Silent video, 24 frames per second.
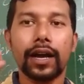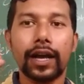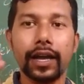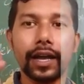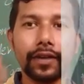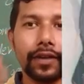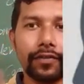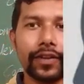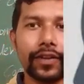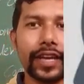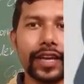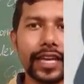
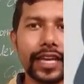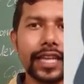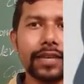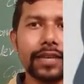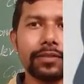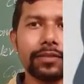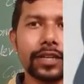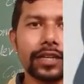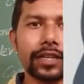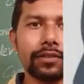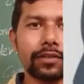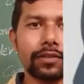if
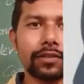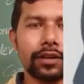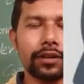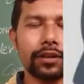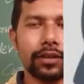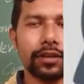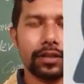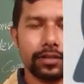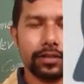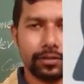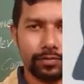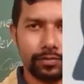anybody
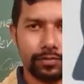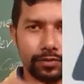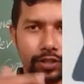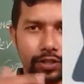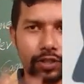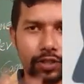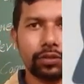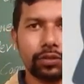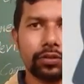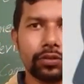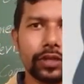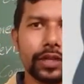
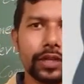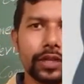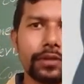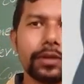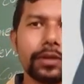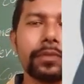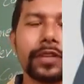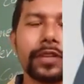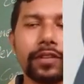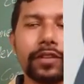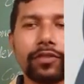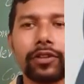
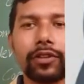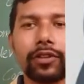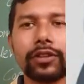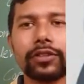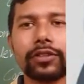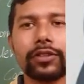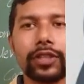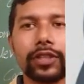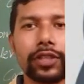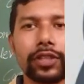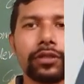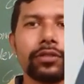want
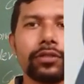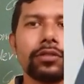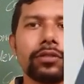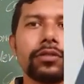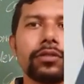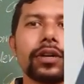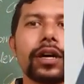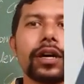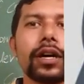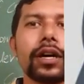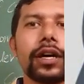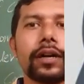to
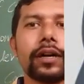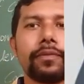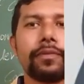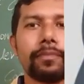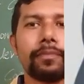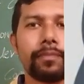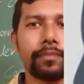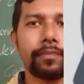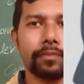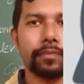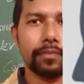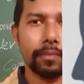give
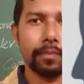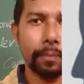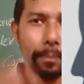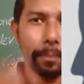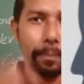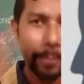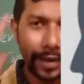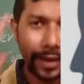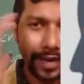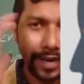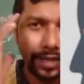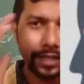
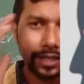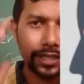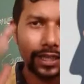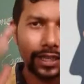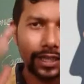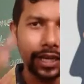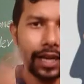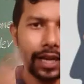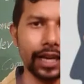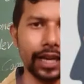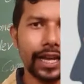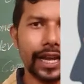
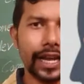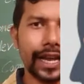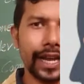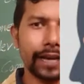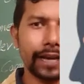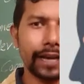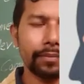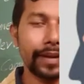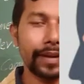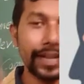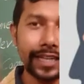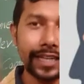mental
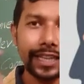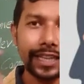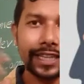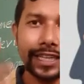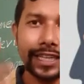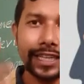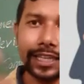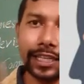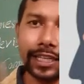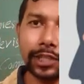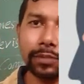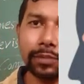
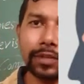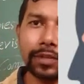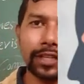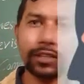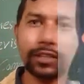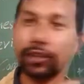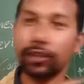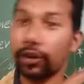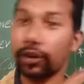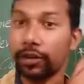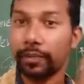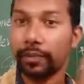intelligence means
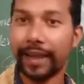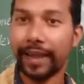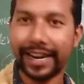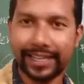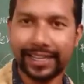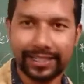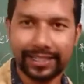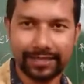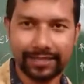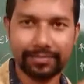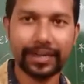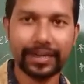not
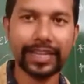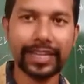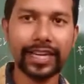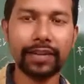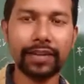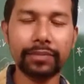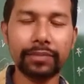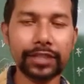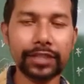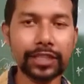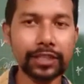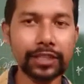met.
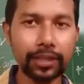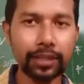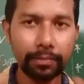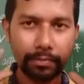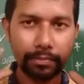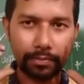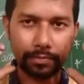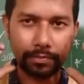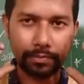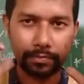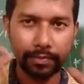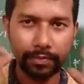Mental means
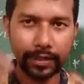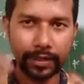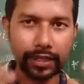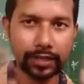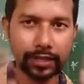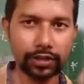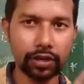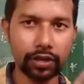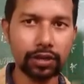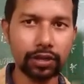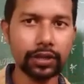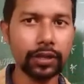
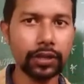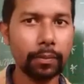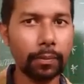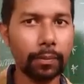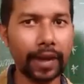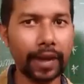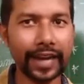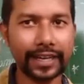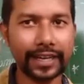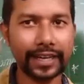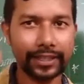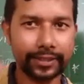based on the
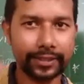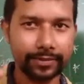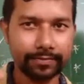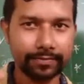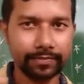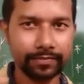mind.